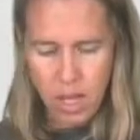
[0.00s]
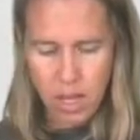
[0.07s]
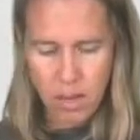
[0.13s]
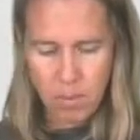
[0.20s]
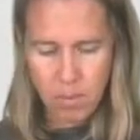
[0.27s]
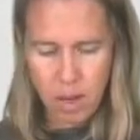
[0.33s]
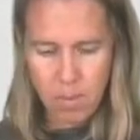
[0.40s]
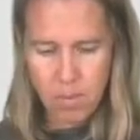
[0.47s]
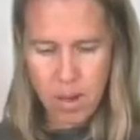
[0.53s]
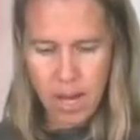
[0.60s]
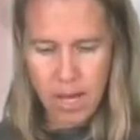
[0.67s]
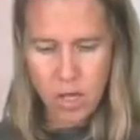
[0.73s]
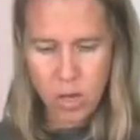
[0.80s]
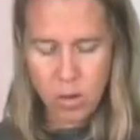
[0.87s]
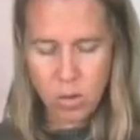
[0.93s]
in my
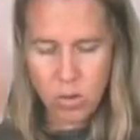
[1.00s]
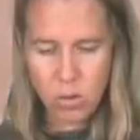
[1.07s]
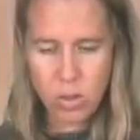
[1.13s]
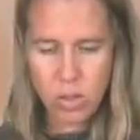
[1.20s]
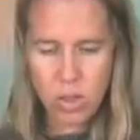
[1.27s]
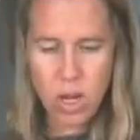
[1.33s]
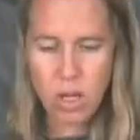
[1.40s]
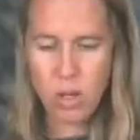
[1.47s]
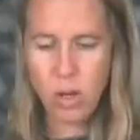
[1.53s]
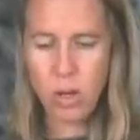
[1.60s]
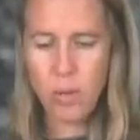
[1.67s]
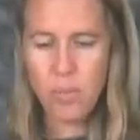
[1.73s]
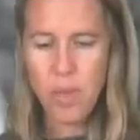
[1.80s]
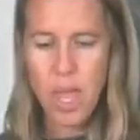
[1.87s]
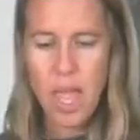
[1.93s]
biconed
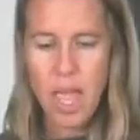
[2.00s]
color.